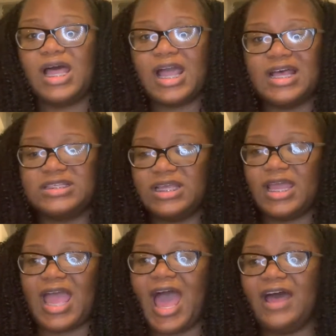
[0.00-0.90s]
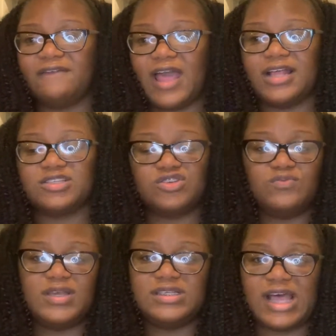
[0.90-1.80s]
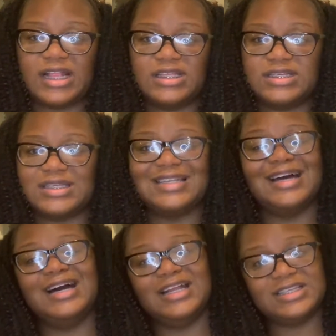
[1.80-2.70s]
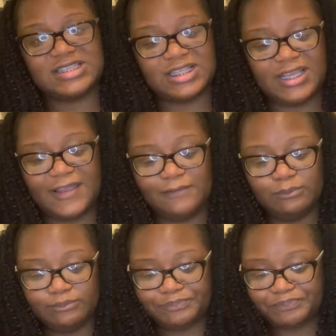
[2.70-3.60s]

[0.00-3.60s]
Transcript: Like I said, I've gotten 2 weeks out of this, and honestly,